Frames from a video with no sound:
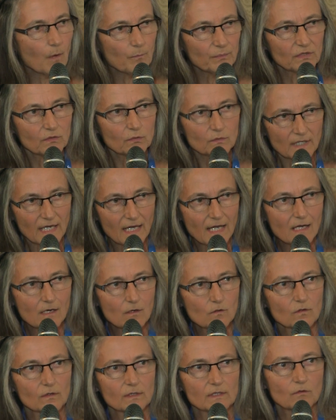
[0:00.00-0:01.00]
Up to
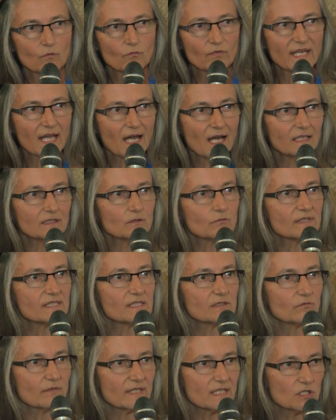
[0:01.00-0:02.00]
now, we had
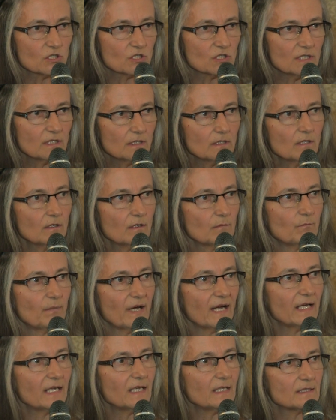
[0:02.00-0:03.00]
restriction
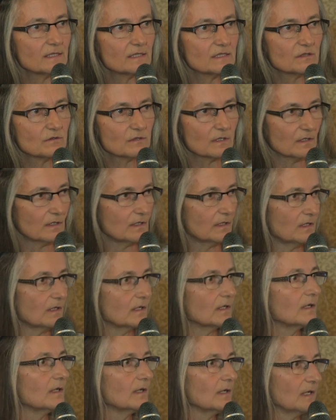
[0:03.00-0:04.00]
by this
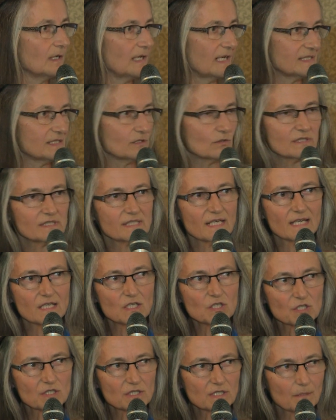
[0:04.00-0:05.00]

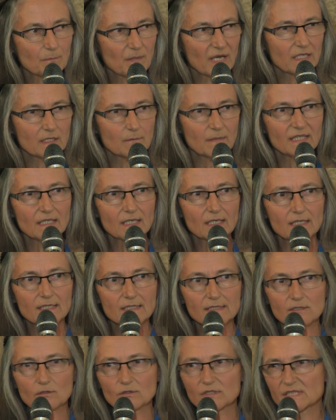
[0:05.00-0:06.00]
association, by the
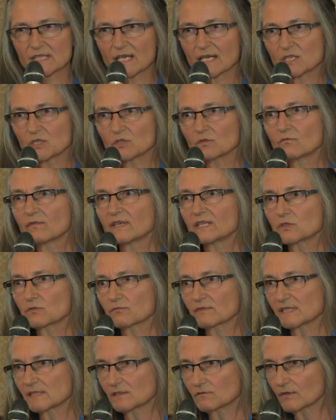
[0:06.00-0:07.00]
medical association,
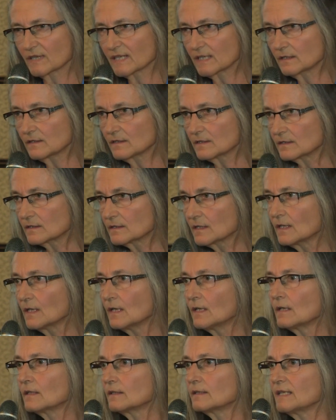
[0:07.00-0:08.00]
which restricted
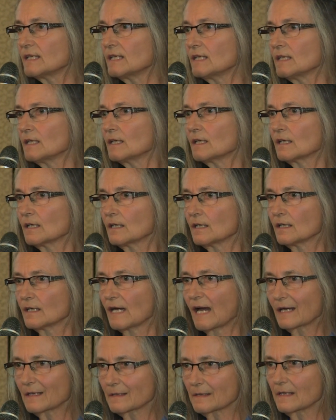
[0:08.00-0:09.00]
the
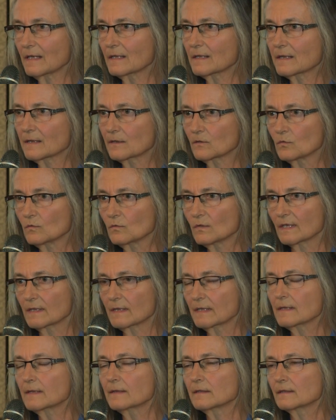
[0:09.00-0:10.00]
access to
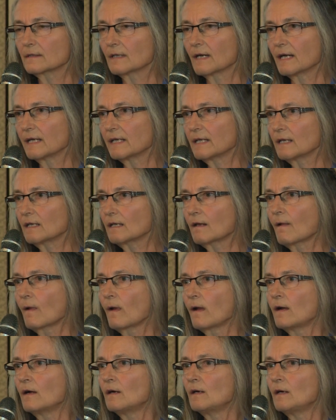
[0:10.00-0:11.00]
assisted dying